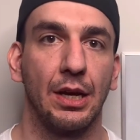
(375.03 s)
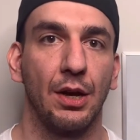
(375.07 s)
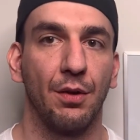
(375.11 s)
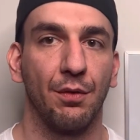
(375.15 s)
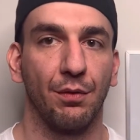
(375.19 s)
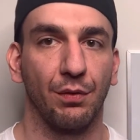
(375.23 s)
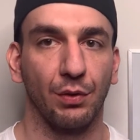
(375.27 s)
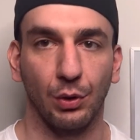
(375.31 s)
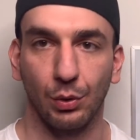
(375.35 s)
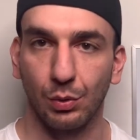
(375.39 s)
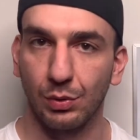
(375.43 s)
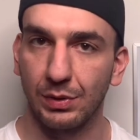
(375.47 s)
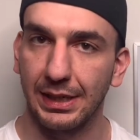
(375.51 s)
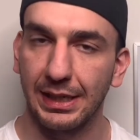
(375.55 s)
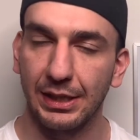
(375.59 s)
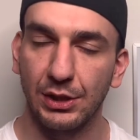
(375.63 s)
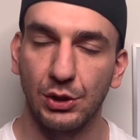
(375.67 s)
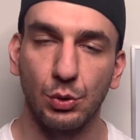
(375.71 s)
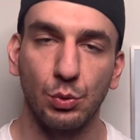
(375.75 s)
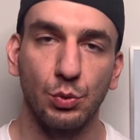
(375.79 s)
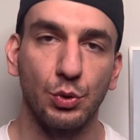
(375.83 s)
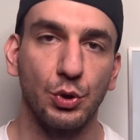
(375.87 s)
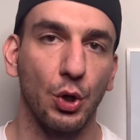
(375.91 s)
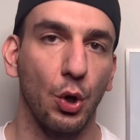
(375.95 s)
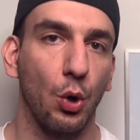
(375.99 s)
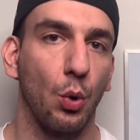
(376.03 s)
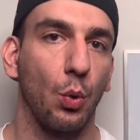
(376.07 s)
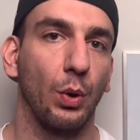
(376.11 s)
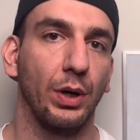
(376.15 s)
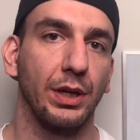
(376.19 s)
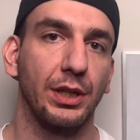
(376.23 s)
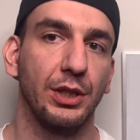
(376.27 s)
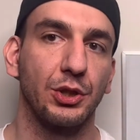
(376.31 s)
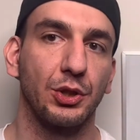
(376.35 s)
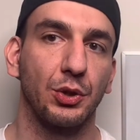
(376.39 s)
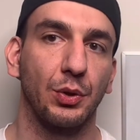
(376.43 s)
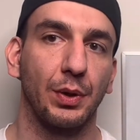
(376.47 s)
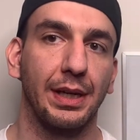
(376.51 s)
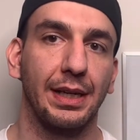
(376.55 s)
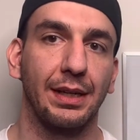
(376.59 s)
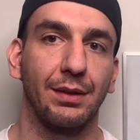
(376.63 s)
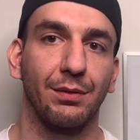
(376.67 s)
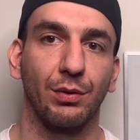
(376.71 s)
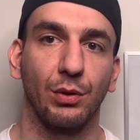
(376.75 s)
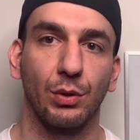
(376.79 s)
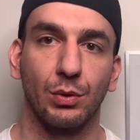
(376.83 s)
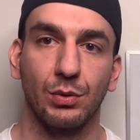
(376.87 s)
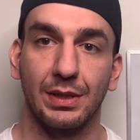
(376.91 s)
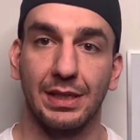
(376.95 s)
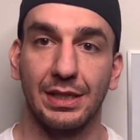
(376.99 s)
For those days you don't want to train,
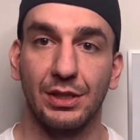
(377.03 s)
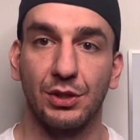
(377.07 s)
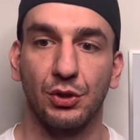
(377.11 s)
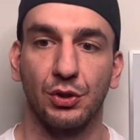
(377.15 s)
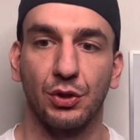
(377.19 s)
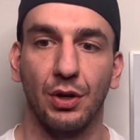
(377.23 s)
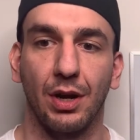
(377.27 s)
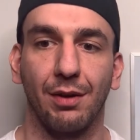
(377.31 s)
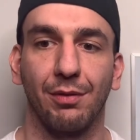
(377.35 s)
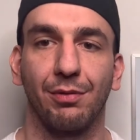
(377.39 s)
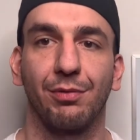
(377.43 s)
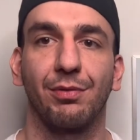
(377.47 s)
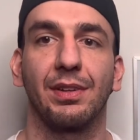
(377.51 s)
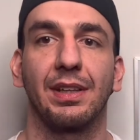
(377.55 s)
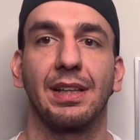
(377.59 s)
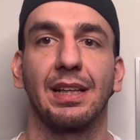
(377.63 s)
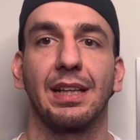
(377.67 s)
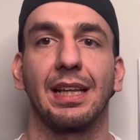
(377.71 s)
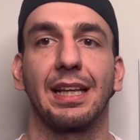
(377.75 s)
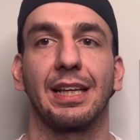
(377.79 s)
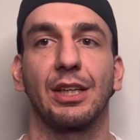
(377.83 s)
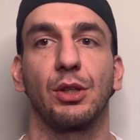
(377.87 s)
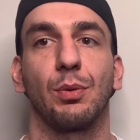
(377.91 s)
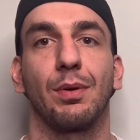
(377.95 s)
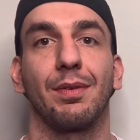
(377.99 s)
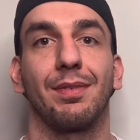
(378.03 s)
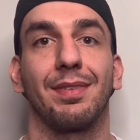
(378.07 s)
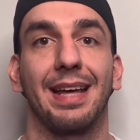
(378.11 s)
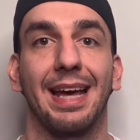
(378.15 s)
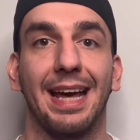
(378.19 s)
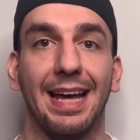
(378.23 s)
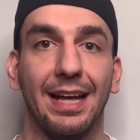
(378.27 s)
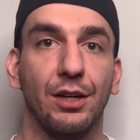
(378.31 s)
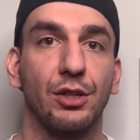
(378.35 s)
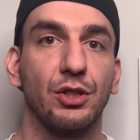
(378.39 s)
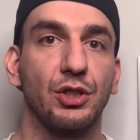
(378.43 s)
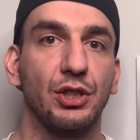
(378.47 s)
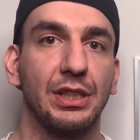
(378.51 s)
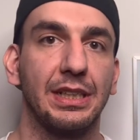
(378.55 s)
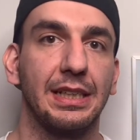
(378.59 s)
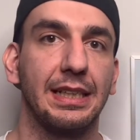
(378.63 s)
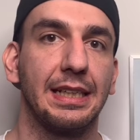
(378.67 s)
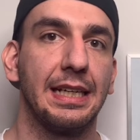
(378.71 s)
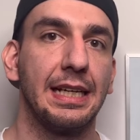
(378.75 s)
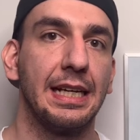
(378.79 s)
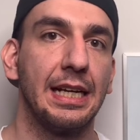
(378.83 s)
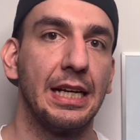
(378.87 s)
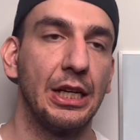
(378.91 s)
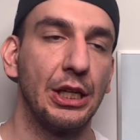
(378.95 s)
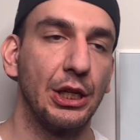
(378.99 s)
for those days you're not feeling like you have the energy
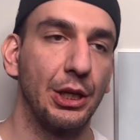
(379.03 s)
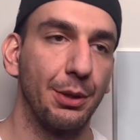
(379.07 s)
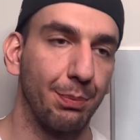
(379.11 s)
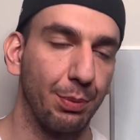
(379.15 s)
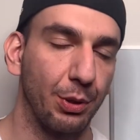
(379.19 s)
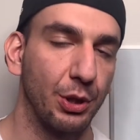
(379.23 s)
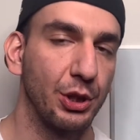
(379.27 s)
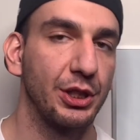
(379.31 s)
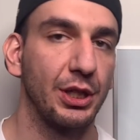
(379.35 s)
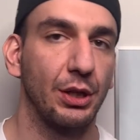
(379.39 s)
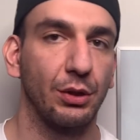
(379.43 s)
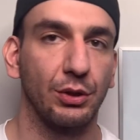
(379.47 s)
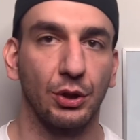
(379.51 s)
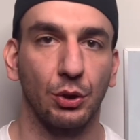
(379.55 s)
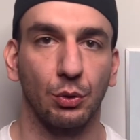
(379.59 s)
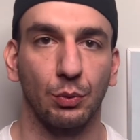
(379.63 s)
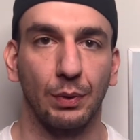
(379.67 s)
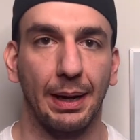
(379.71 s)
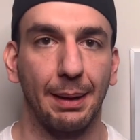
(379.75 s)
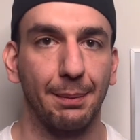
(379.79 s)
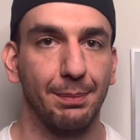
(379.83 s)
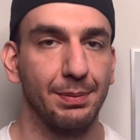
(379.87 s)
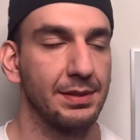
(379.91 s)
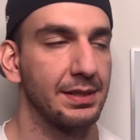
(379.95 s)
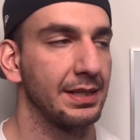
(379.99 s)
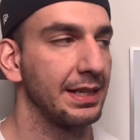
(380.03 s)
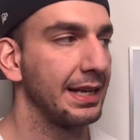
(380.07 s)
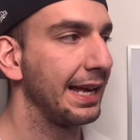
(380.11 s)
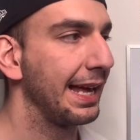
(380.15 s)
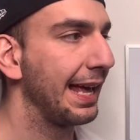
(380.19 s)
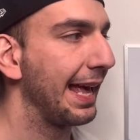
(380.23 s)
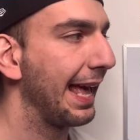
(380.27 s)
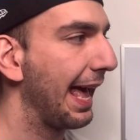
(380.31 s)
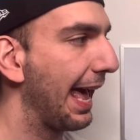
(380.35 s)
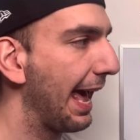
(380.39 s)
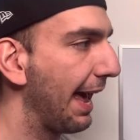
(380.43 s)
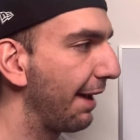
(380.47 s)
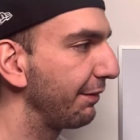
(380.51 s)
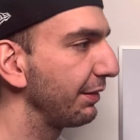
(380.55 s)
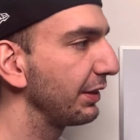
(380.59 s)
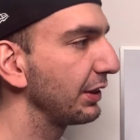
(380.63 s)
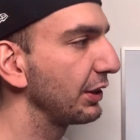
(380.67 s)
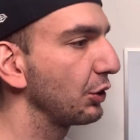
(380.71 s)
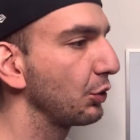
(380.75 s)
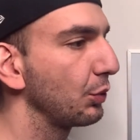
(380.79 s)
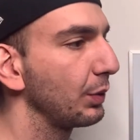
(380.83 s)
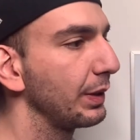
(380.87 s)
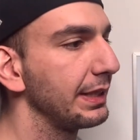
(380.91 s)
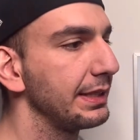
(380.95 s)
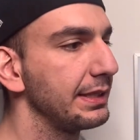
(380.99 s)
to push out the reps, having the
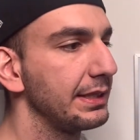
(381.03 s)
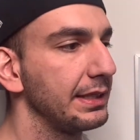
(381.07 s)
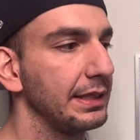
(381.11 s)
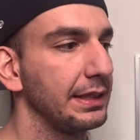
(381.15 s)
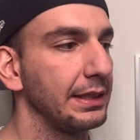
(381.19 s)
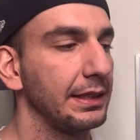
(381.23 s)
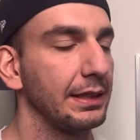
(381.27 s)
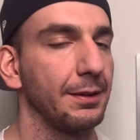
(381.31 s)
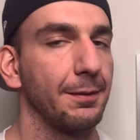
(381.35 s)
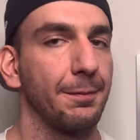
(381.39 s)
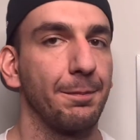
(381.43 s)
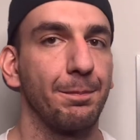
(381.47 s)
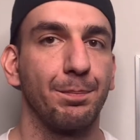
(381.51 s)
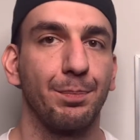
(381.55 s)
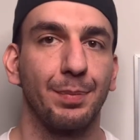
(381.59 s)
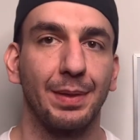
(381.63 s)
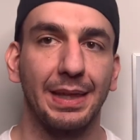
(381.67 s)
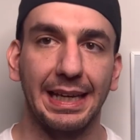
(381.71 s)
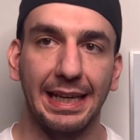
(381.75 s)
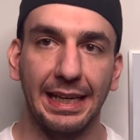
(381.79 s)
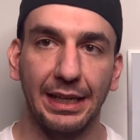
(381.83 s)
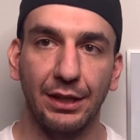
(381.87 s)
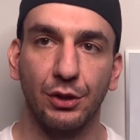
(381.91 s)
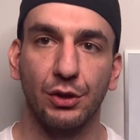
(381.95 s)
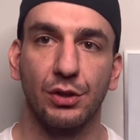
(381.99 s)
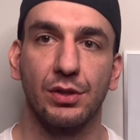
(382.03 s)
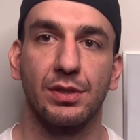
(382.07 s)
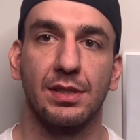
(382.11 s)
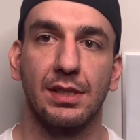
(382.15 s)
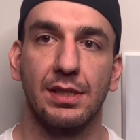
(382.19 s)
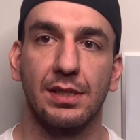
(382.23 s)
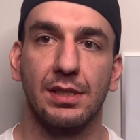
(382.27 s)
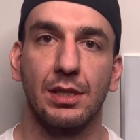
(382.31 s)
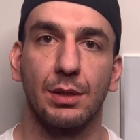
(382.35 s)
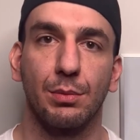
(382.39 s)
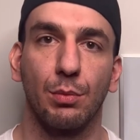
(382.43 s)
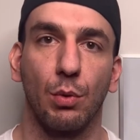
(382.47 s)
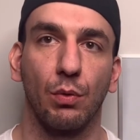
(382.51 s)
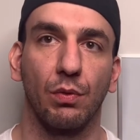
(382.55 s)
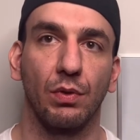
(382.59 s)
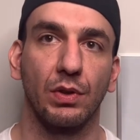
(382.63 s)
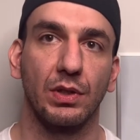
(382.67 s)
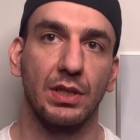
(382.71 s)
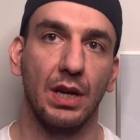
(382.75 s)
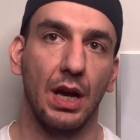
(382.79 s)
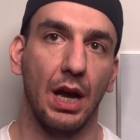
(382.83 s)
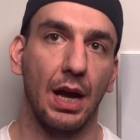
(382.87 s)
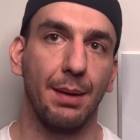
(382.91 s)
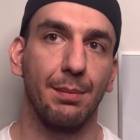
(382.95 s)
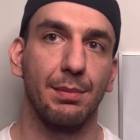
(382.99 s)
creatine in your system over
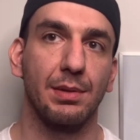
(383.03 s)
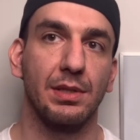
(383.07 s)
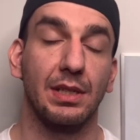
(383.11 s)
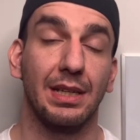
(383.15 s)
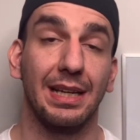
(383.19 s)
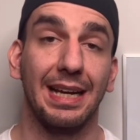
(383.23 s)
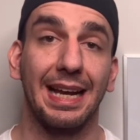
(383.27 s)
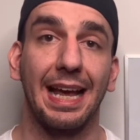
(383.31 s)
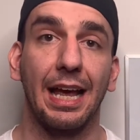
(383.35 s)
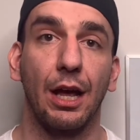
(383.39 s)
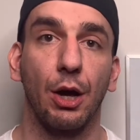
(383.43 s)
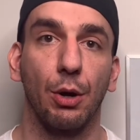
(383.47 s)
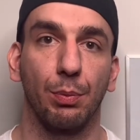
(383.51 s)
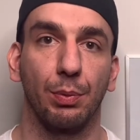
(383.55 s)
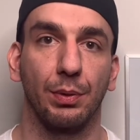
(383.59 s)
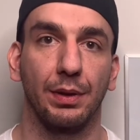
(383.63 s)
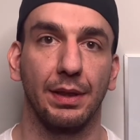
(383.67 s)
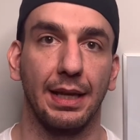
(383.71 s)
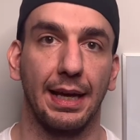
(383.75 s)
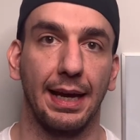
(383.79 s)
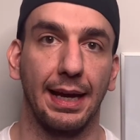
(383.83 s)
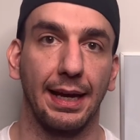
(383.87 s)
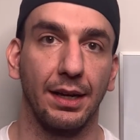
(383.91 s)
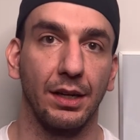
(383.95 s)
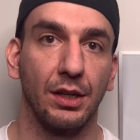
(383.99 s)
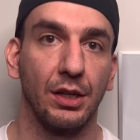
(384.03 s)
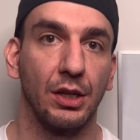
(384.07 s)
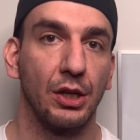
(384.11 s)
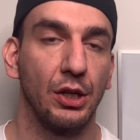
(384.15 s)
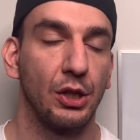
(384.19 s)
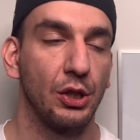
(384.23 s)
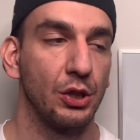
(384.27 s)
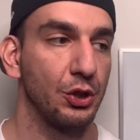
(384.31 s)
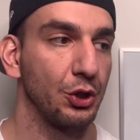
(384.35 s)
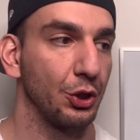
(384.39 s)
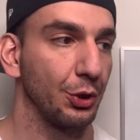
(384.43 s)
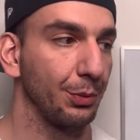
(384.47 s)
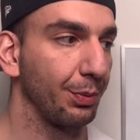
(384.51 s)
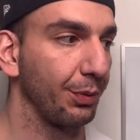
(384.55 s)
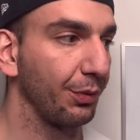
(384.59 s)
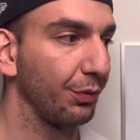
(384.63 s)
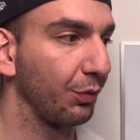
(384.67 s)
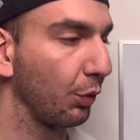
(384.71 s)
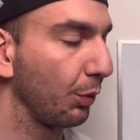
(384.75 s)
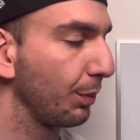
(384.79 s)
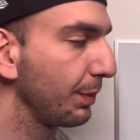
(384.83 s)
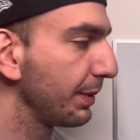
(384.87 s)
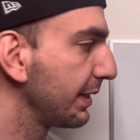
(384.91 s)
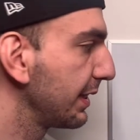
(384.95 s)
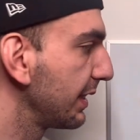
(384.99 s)
time is going to help with that. So your
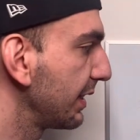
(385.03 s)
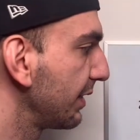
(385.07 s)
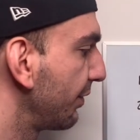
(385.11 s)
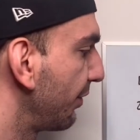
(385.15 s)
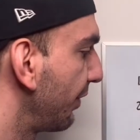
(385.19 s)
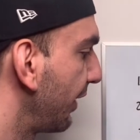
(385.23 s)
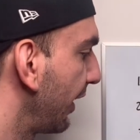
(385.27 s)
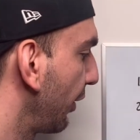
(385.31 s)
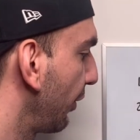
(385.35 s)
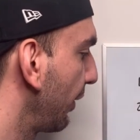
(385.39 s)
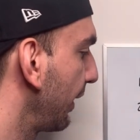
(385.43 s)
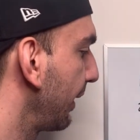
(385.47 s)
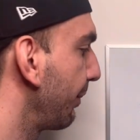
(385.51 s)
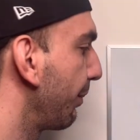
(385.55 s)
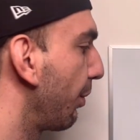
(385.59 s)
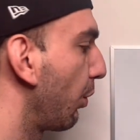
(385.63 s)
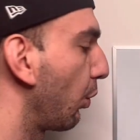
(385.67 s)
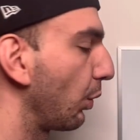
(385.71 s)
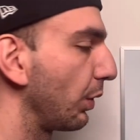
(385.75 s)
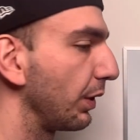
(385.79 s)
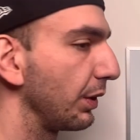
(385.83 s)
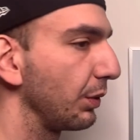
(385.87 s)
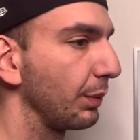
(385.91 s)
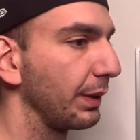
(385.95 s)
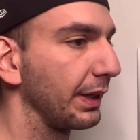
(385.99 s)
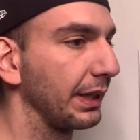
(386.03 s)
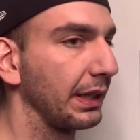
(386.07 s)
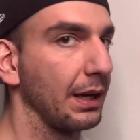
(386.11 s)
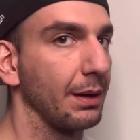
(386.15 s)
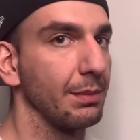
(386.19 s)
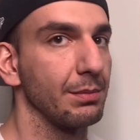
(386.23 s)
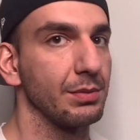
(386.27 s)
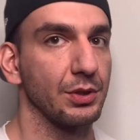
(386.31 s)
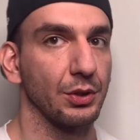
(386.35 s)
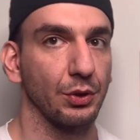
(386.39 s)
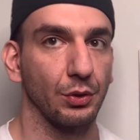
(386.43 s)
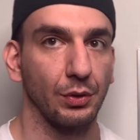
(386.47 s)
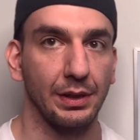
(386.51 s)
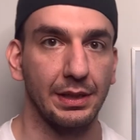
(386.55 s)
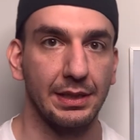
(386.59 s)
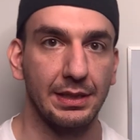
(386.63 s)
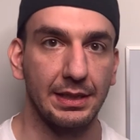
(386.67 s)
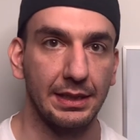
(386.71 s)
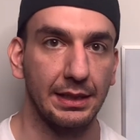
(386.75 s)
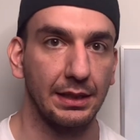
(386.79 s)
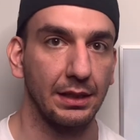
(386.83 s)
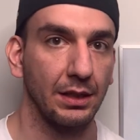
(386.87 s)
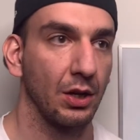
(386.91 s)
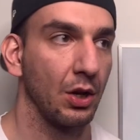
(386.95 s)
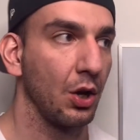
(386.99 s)
performance is very important when it comes to
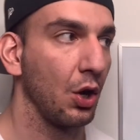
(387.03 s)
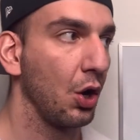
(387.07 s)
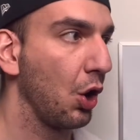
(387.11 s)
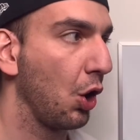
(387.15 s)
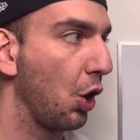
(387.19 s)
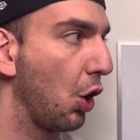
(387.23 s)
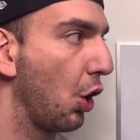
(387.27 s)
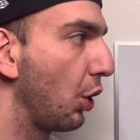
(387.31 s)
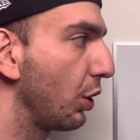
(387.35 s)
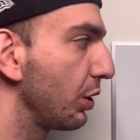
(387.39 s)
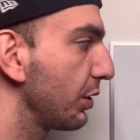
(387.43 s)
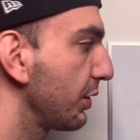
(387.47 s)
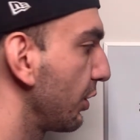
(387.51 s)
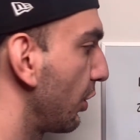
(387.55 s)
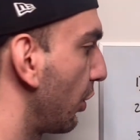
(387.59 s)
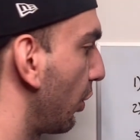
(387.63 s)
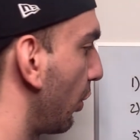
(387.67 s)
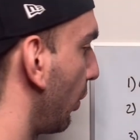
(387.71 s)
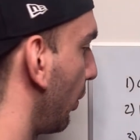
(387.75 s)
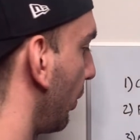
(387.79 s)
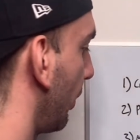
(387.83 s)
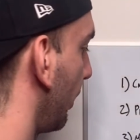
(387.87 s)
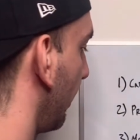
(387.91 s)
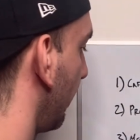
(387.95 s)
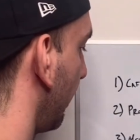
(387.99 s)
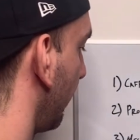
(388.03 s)
creatine. Also,